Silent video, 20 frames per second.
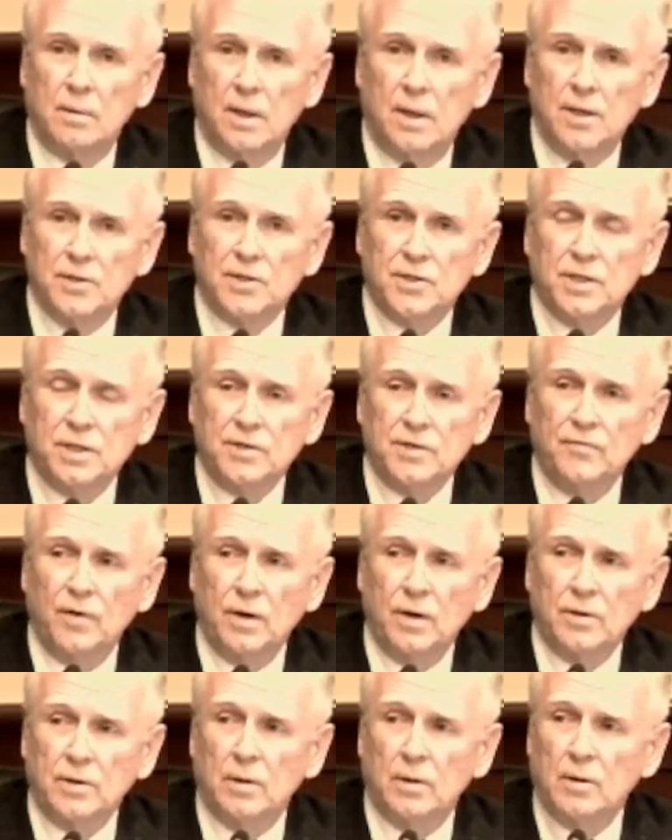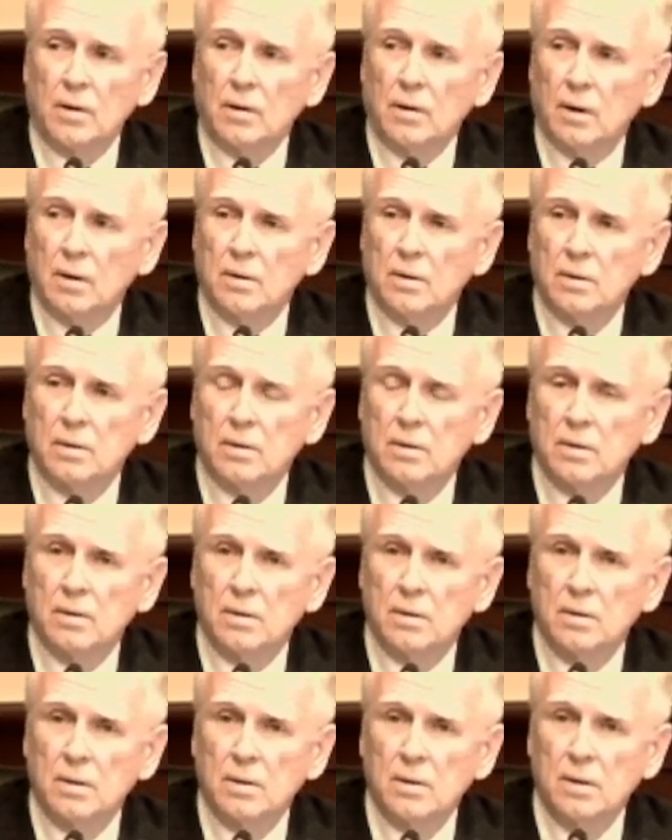Is this fair to her?
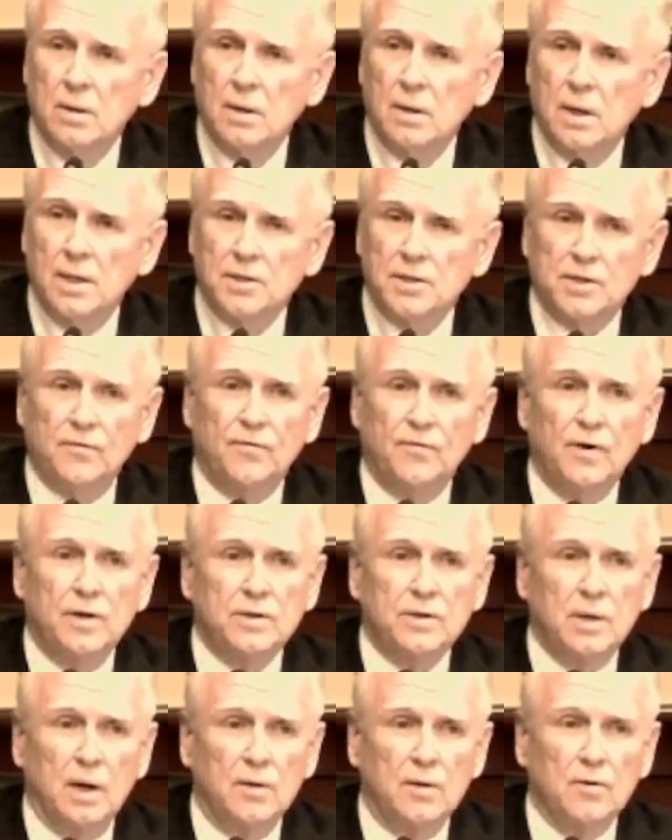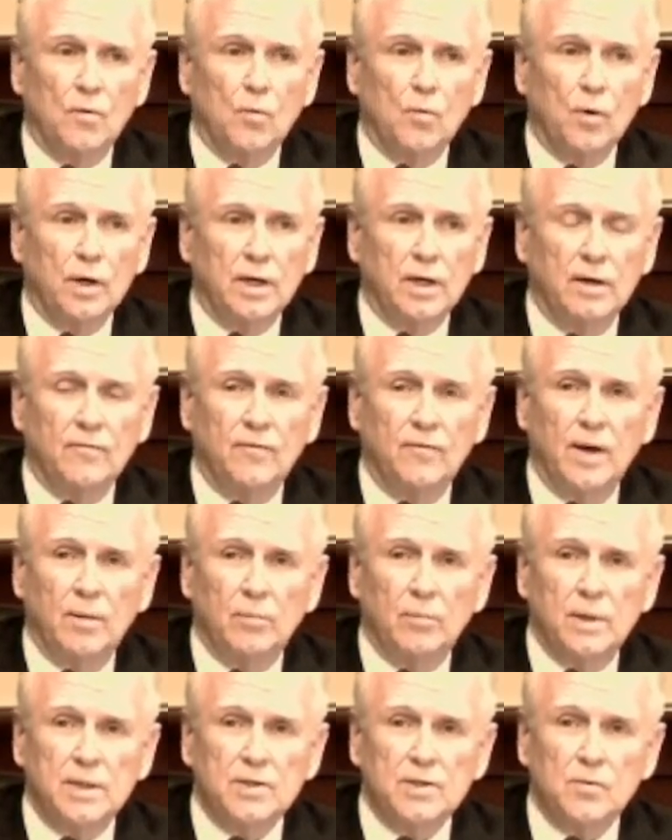Is it fair to other working
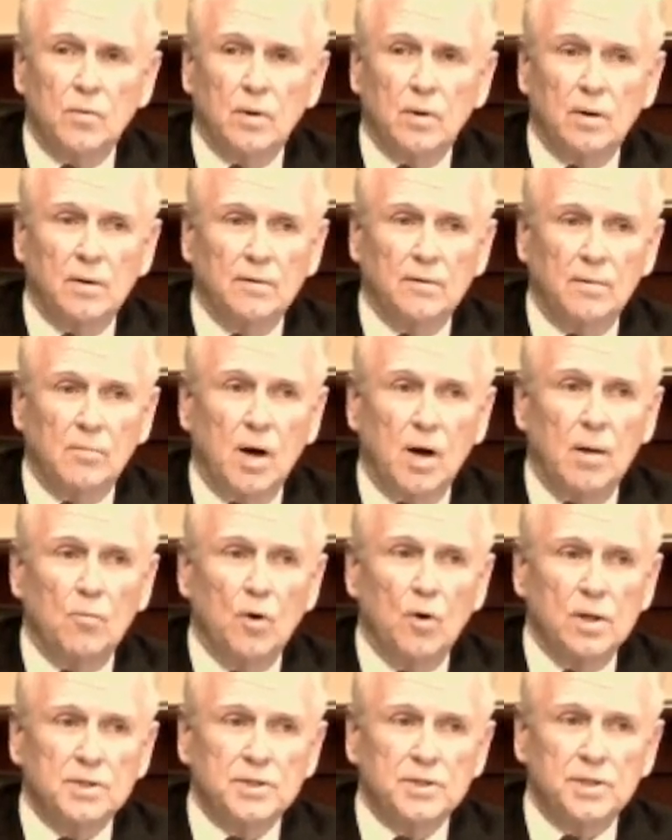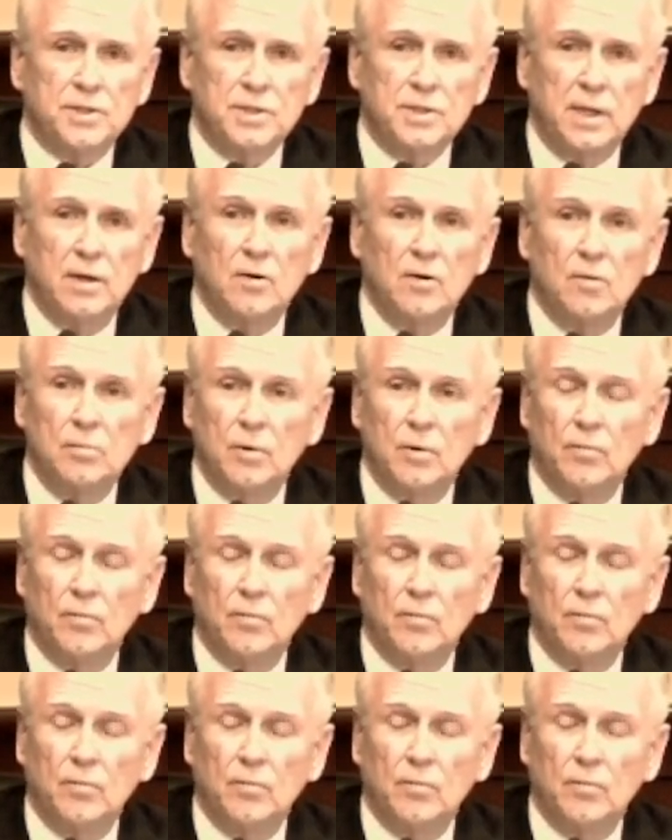families where the mom wants to stay home